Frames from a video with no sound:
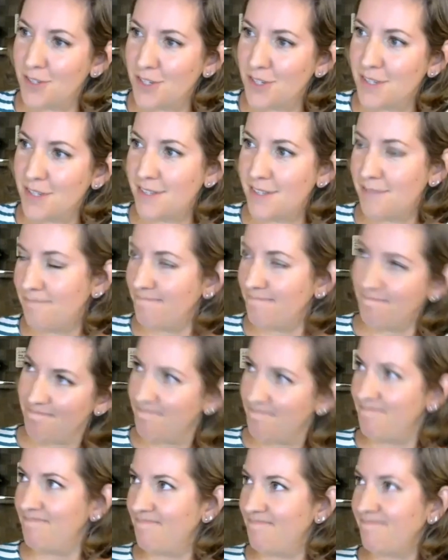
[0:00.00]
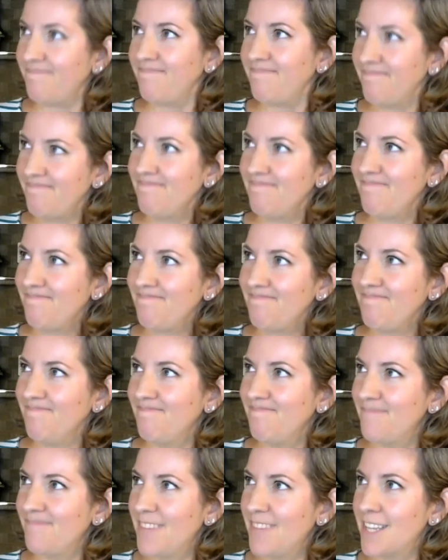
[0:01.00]
just
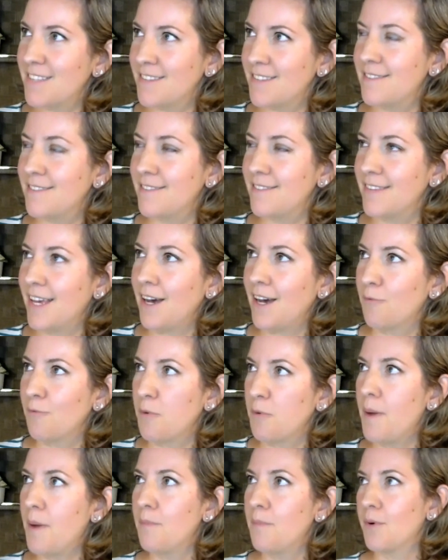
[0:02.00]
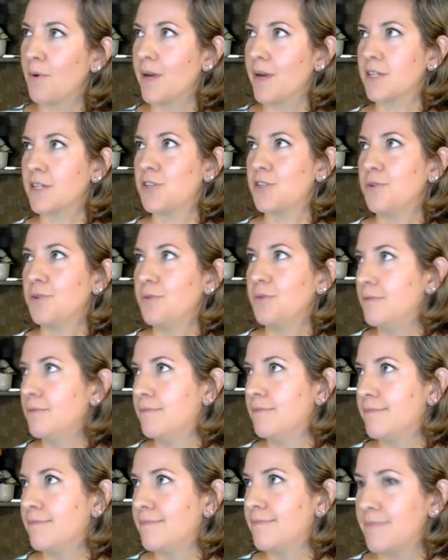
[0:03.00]
it's, yeah, remembering to
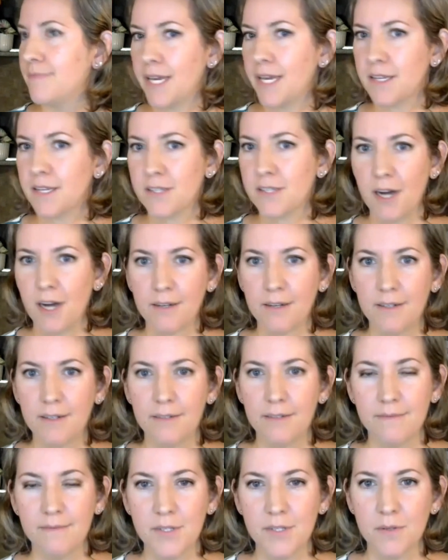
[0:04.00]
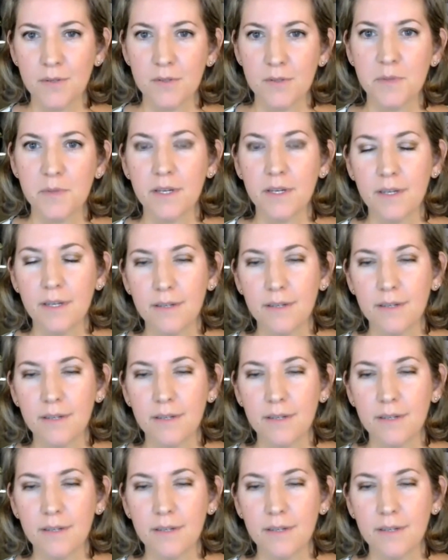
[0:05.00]
take stock, so to speak.